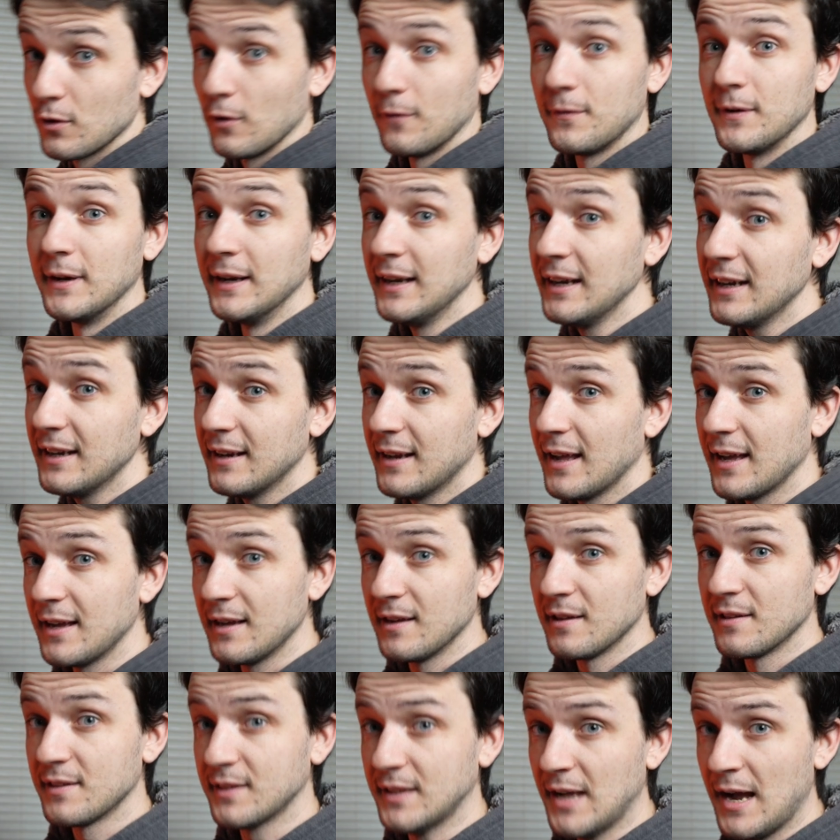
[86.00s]
So if you needed a
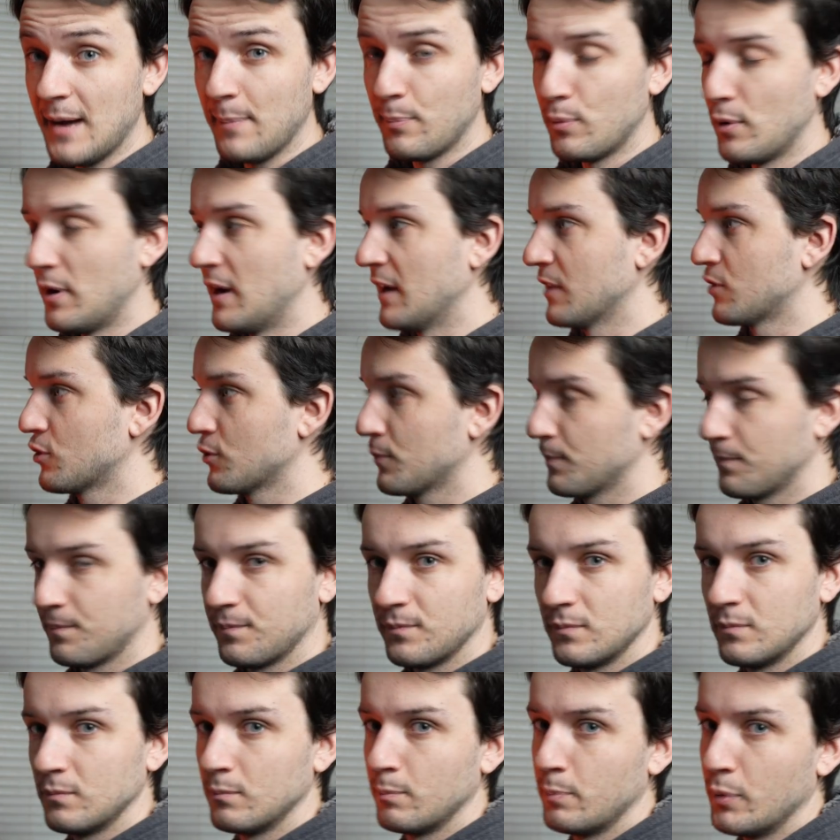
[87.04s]
stopwatch,
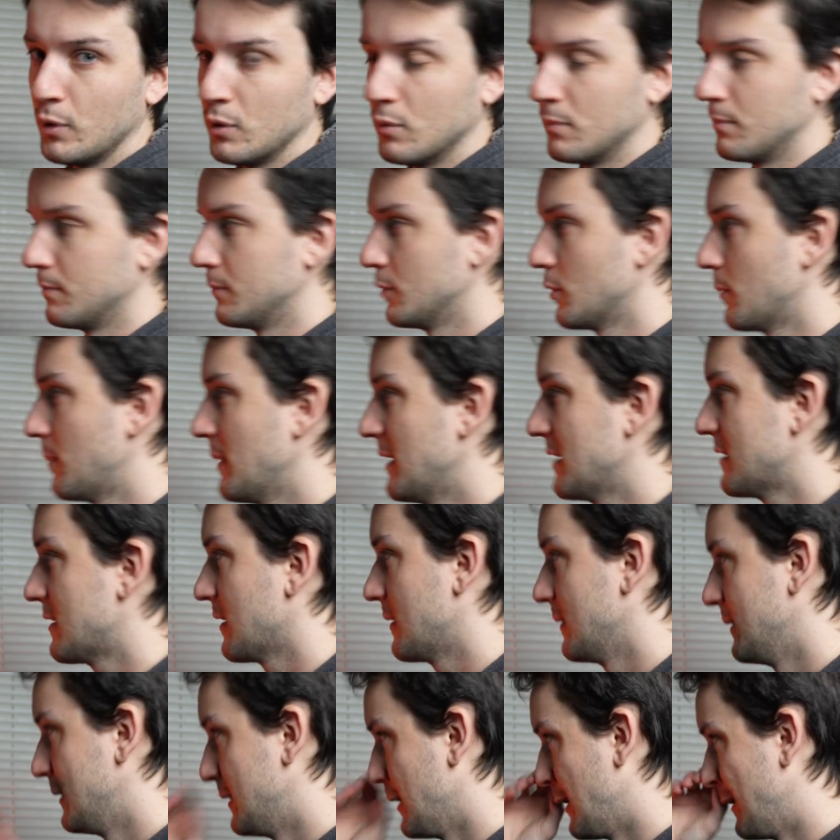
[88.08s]
boom, you're
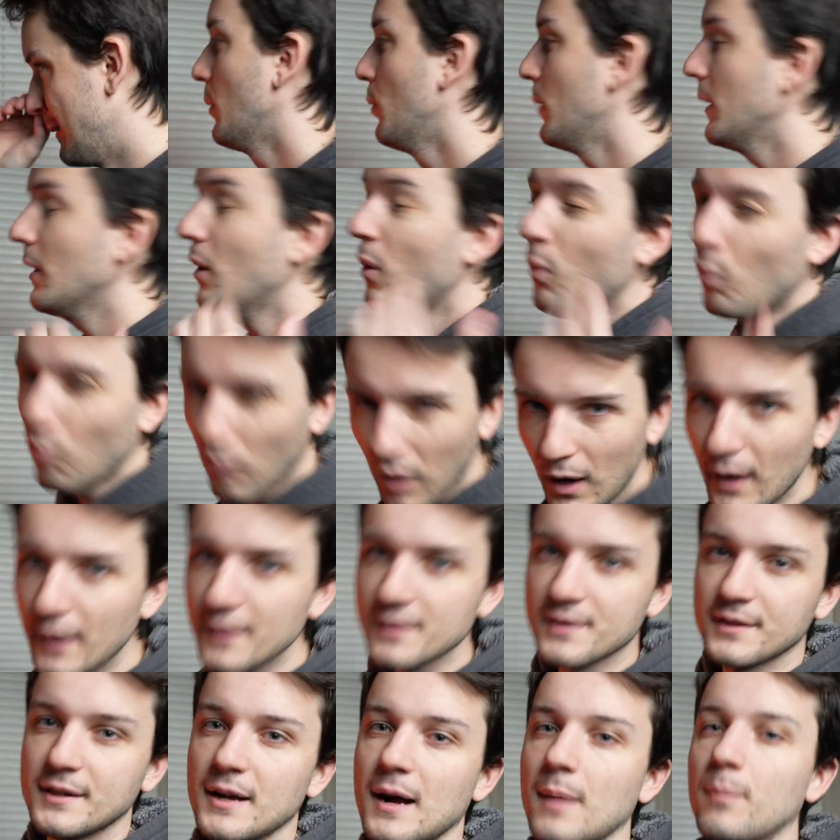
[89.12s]
basically done. But we don't want
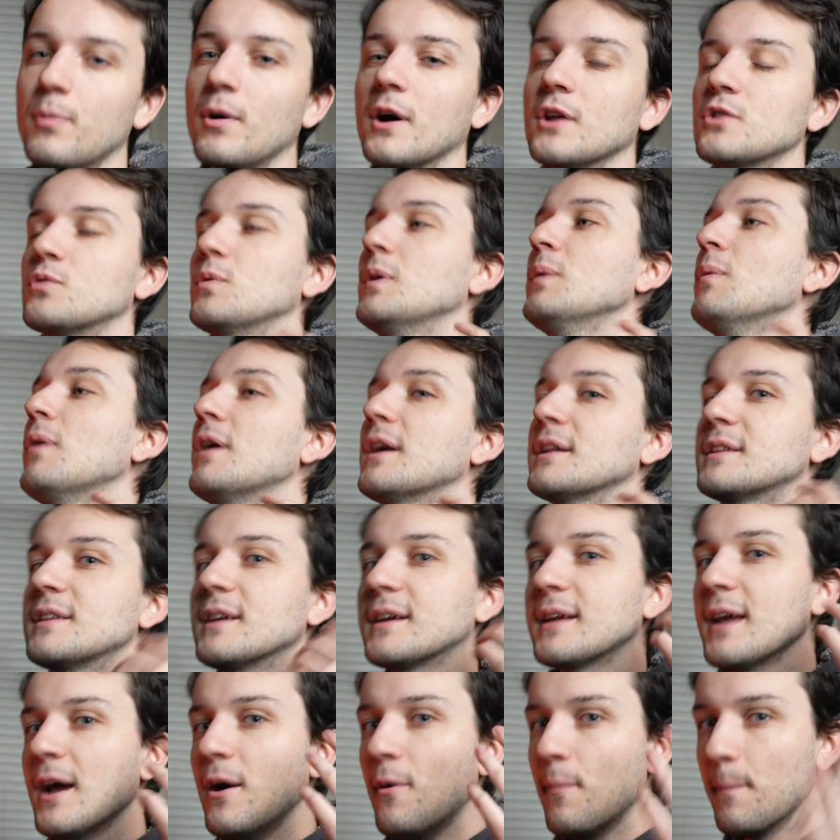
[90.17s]
a stopwatch. We want it
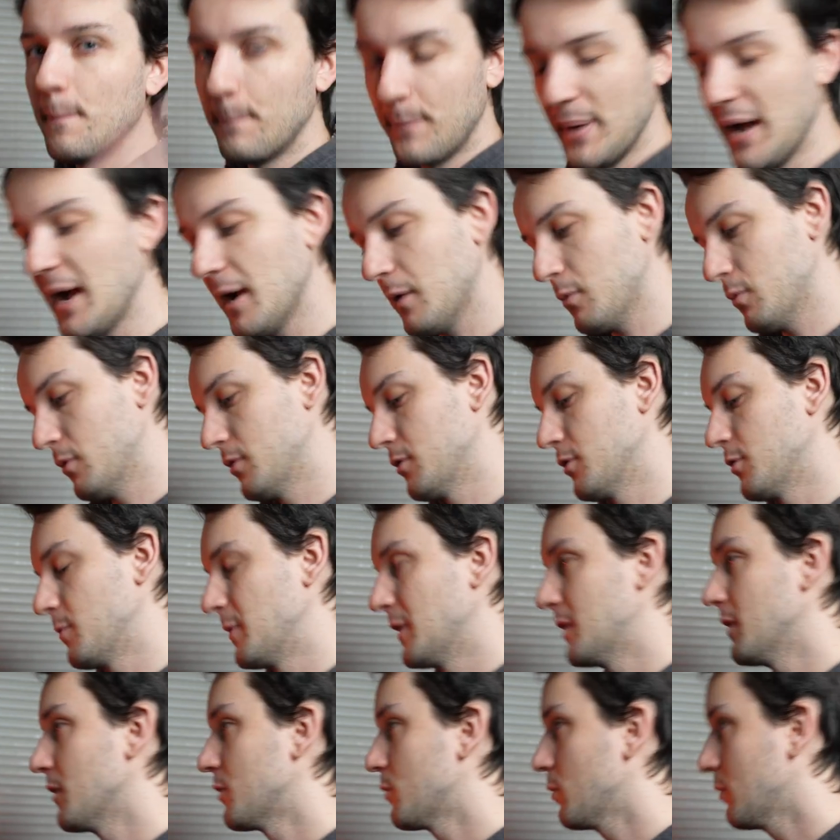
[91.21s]
to count backwards
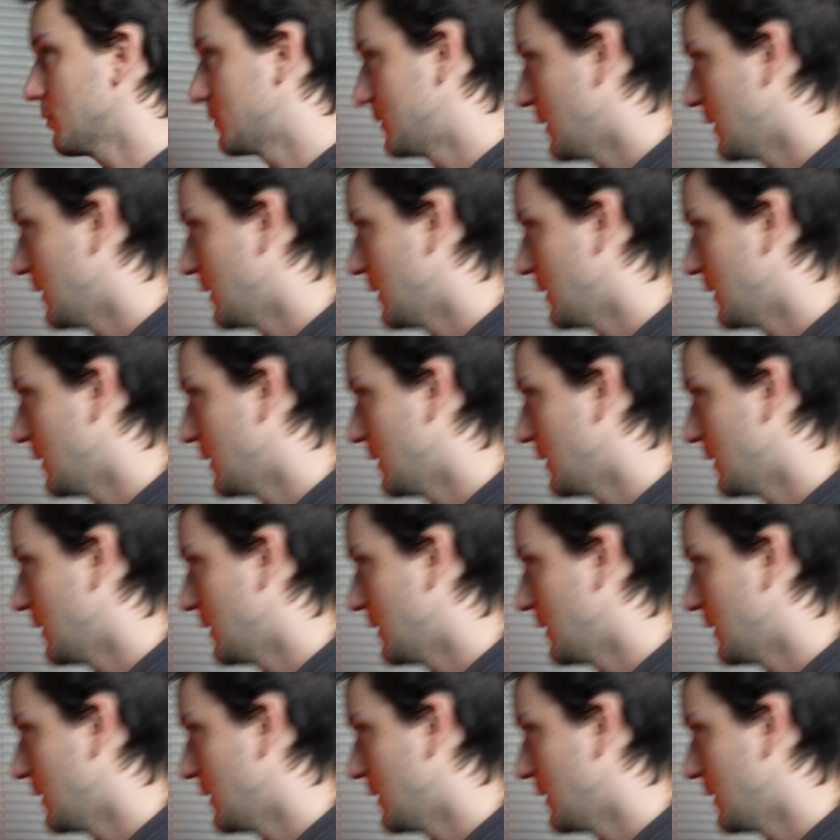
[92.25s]
because we're